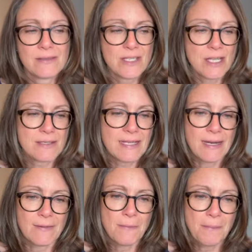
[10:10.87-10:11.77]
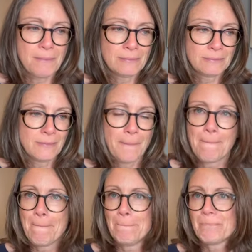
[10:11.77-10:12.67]
Turns out
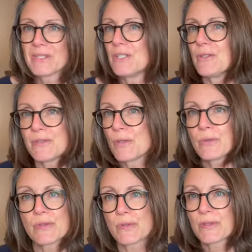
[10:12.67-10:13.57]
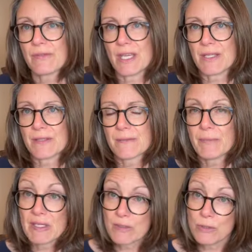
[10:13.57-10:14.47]
you can use all sorts of things.
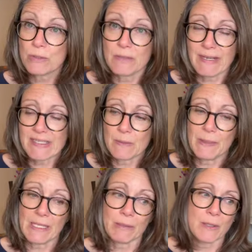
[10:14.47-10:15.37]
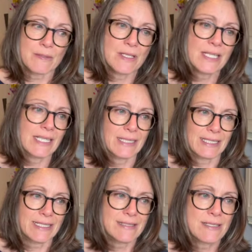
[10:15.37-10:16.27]
I saw a recipe when I was looking at
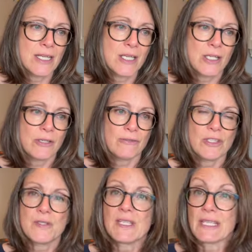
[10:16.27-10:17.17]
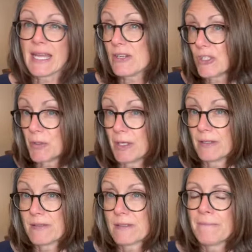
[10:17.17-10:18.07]
this for using cashew
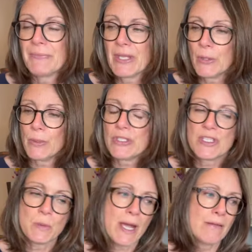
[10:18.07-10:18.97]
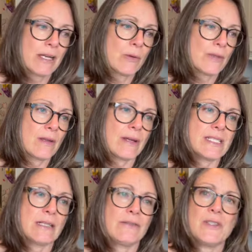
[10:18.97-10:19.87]
nuts, which is where I got the
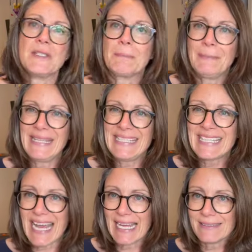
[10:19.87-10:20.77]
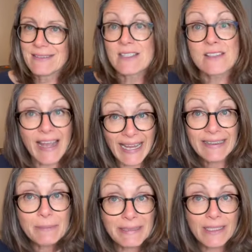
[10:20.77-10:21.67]
idea of using pecans, because I had
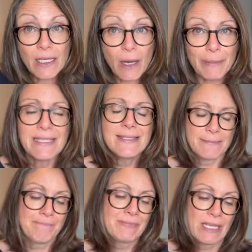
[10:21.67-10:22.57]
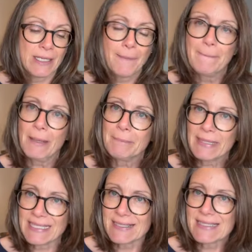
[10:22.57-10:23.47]
them in the cupboard,
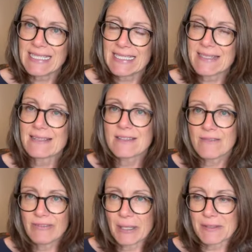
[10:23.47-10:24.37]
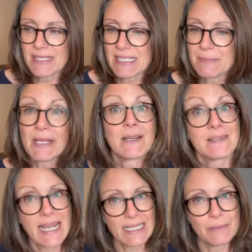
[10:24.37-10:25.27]
pumpkin seeds and sunflower seeds because
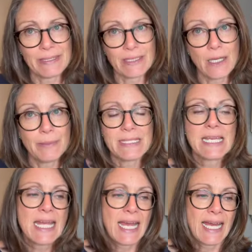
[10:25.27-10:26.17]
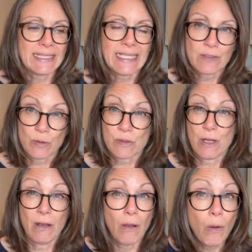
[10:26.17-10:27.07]
I had them in the cupboard, and they cost
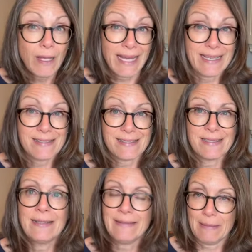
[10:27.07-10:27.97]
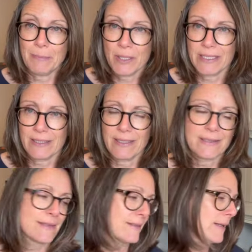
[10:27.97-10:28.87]
a lot less than pine
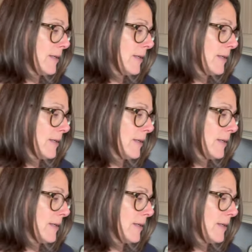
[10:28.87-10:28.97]
nuts.